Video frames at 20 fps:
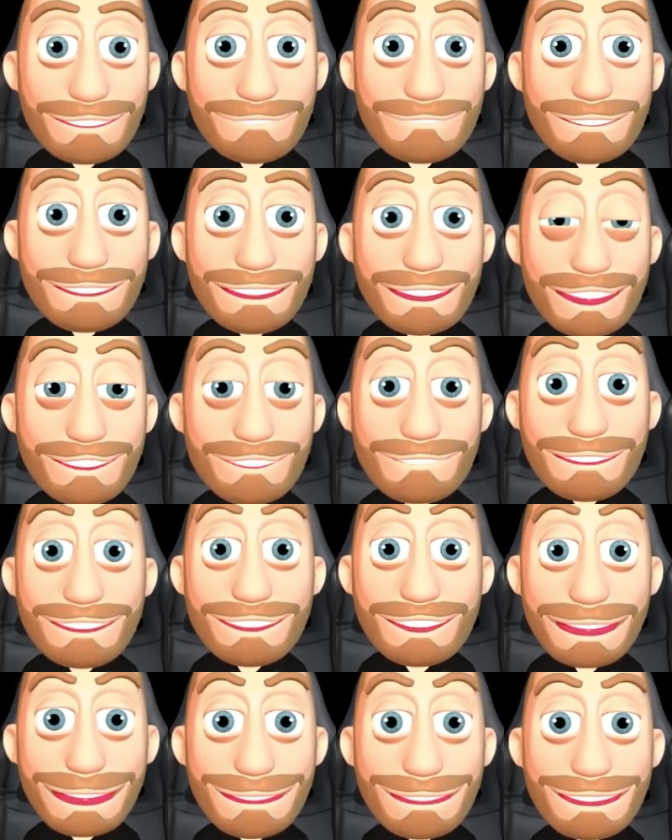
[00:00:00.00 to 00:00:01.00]
token
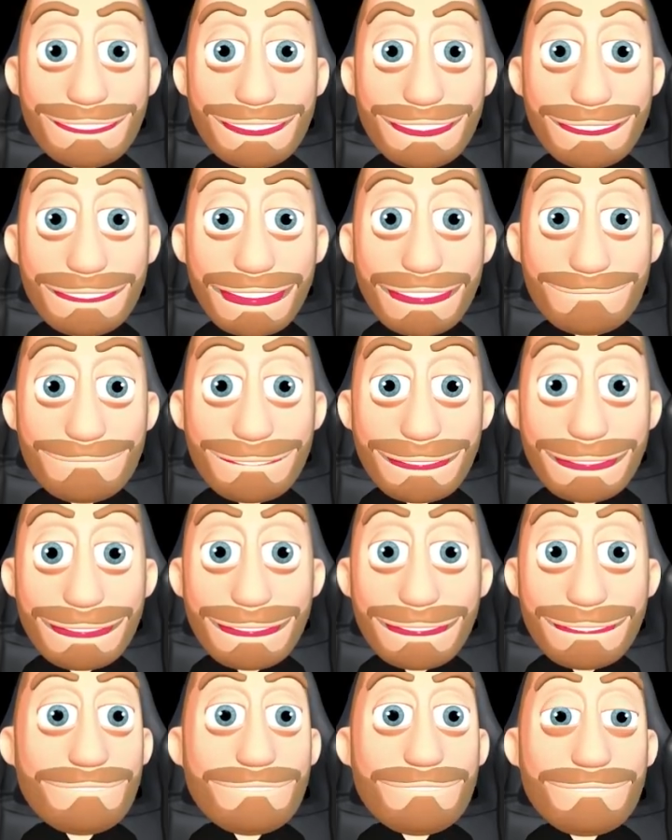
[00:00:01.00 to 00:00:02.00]
based on that.
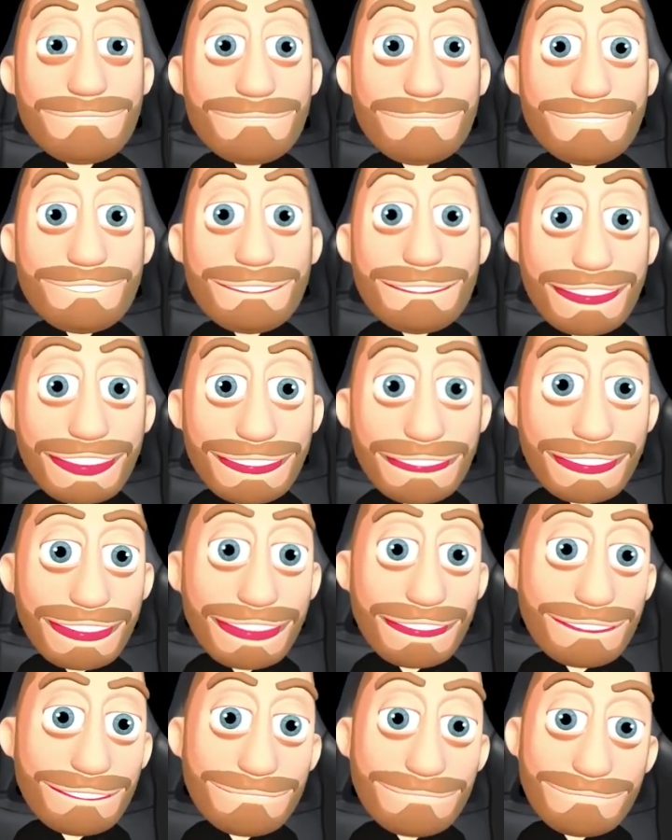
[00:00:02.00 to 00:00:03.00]
So,
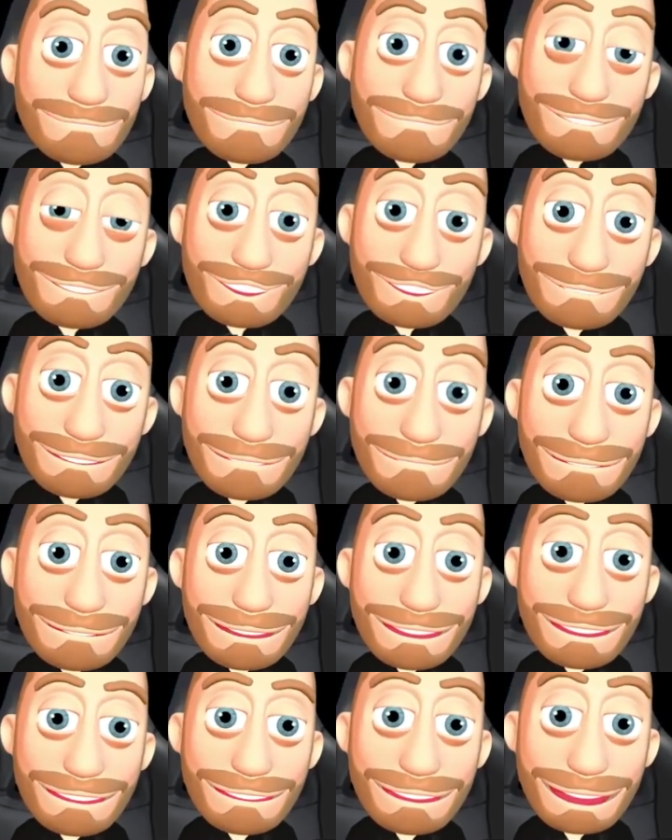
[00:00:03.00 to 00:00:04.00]
that being
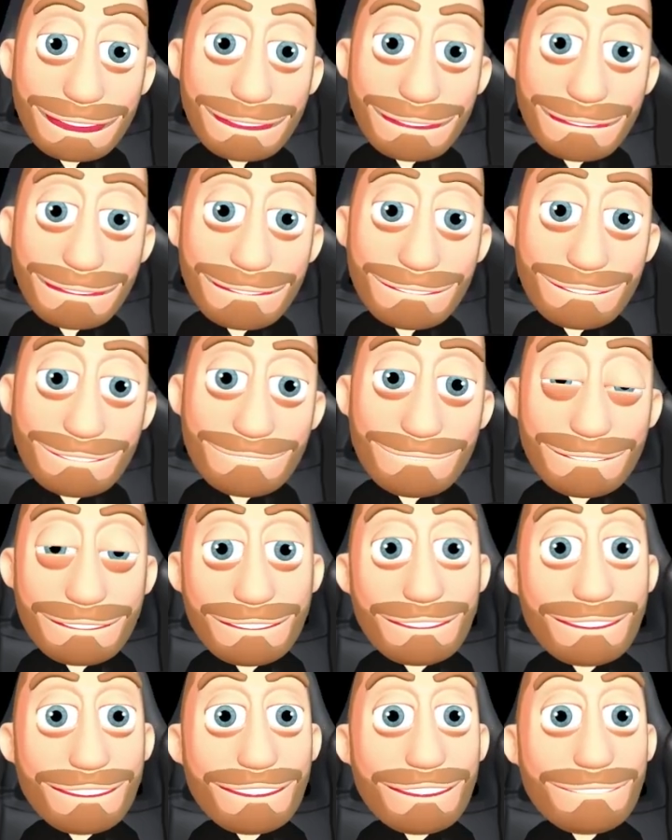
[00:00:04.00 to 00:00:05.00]
said,
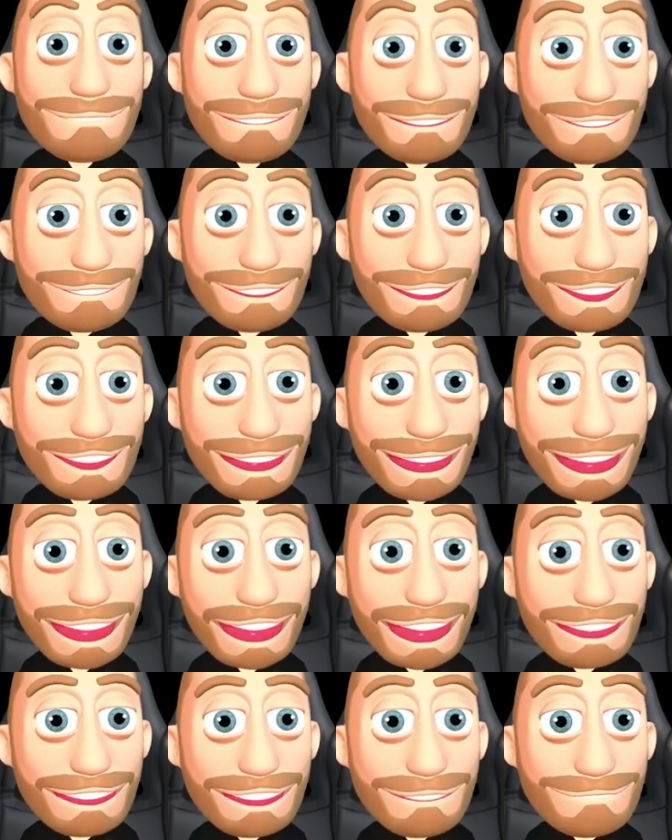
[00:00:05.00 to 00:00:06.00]
the US dollar
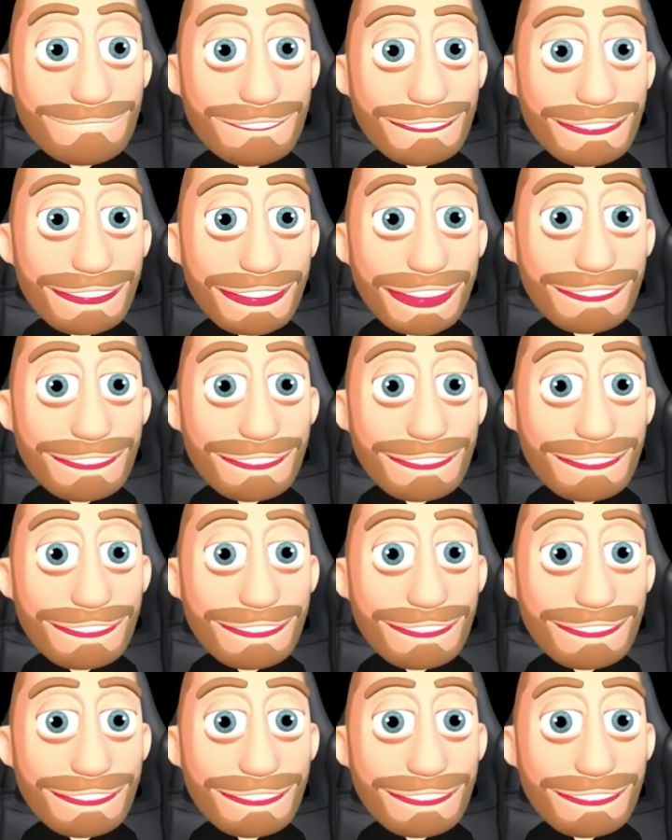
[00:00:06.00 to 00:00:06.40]
amount